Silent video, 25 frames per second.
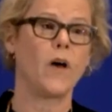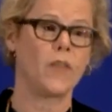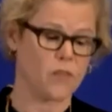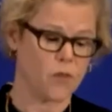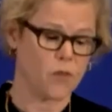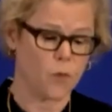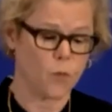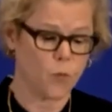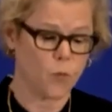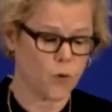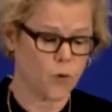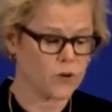
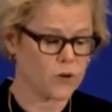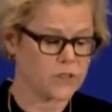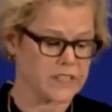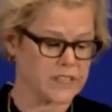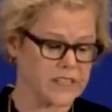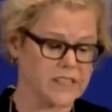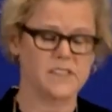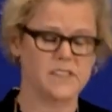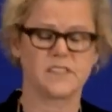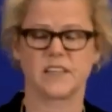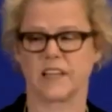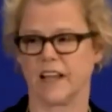what the
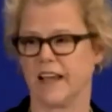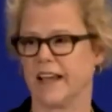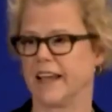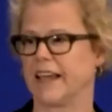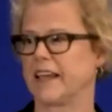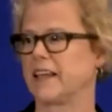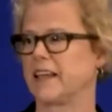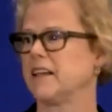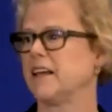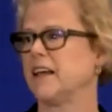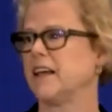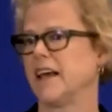world is
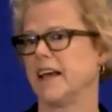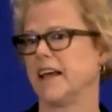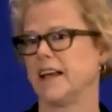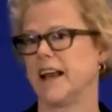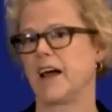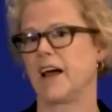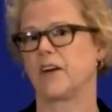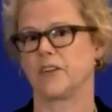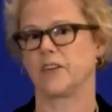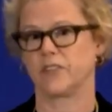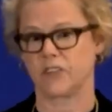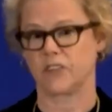like
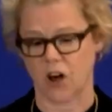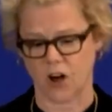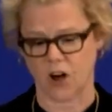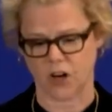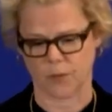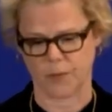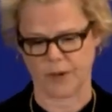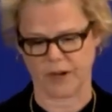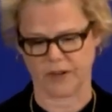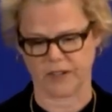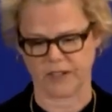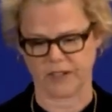and how to
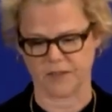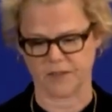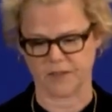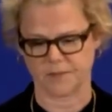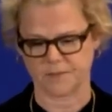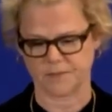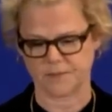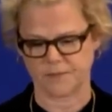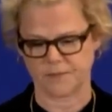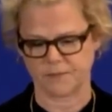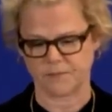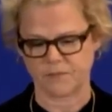talk about it.
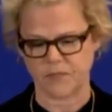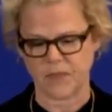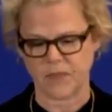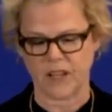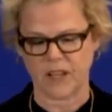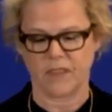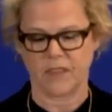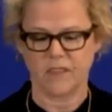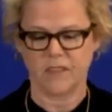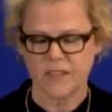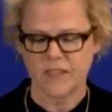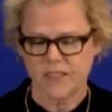
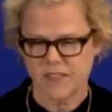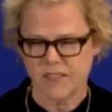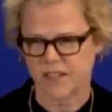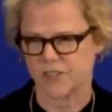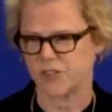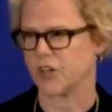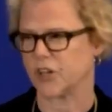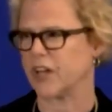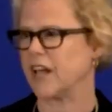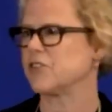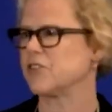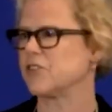This
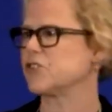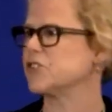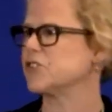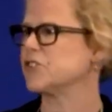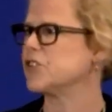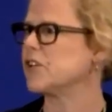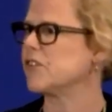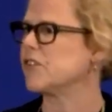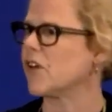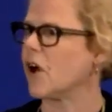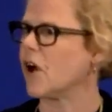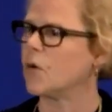
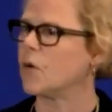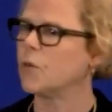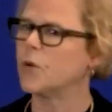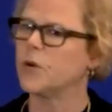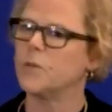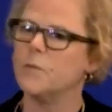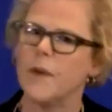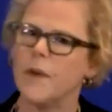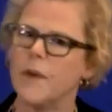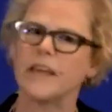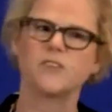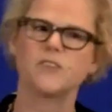education, she thought,
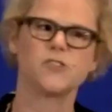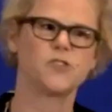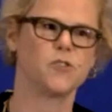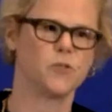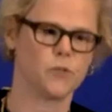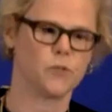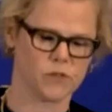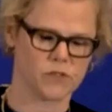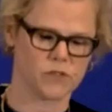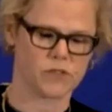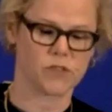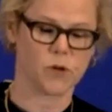would make
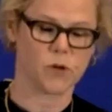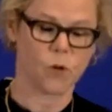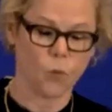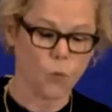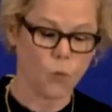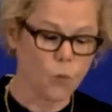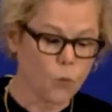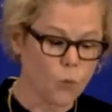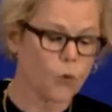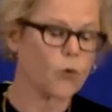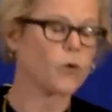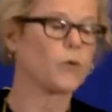
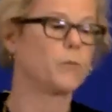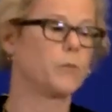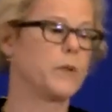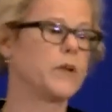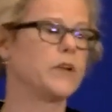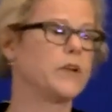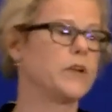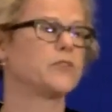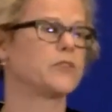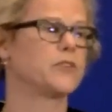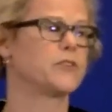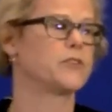students
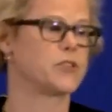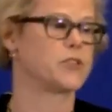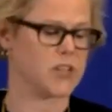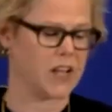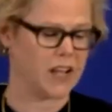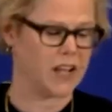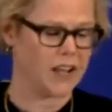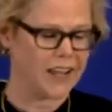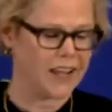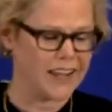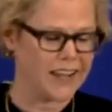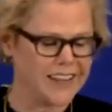world
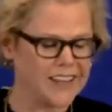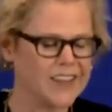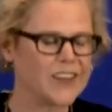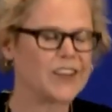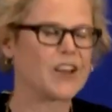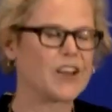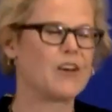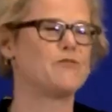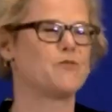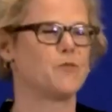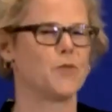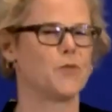builders
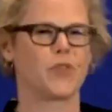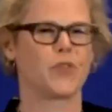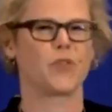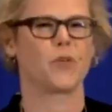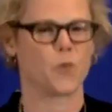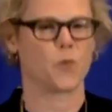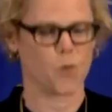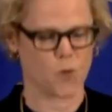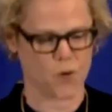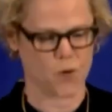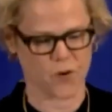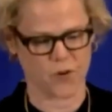in love
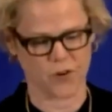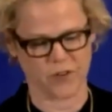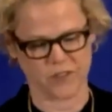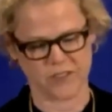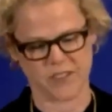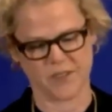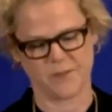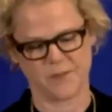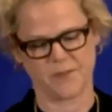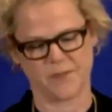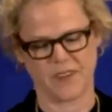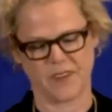with the
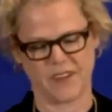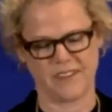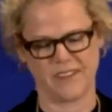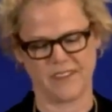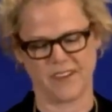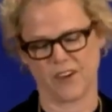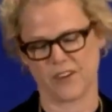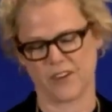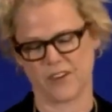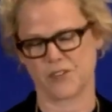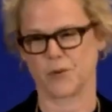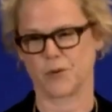world
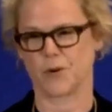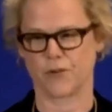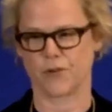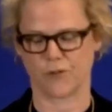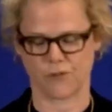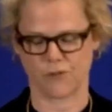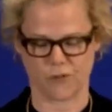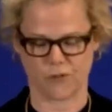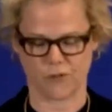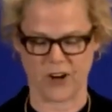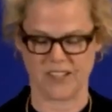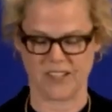and also
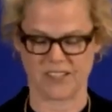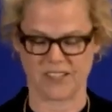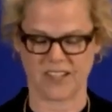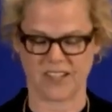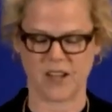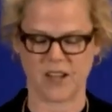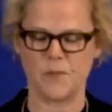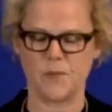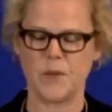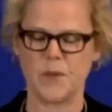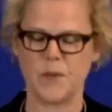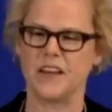her
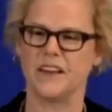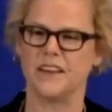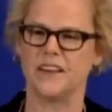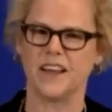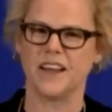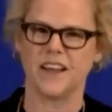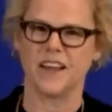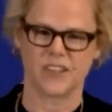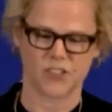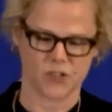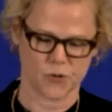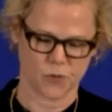phrase,
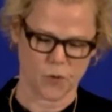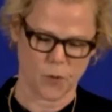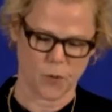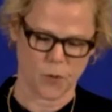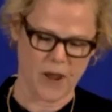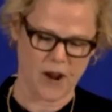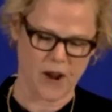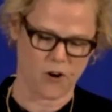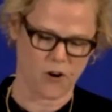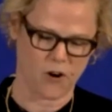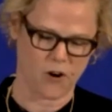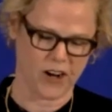committed to
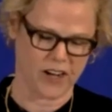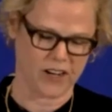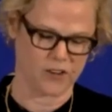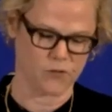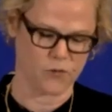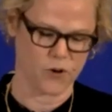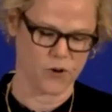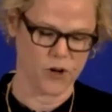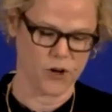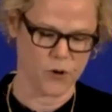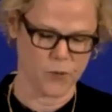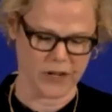repairing
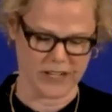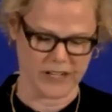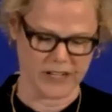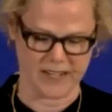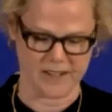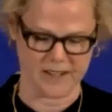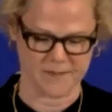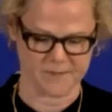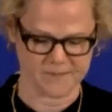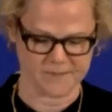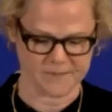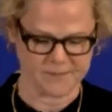and
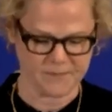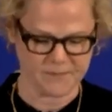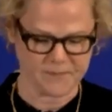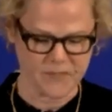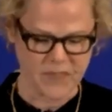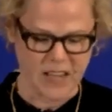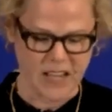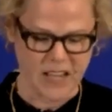renewing it.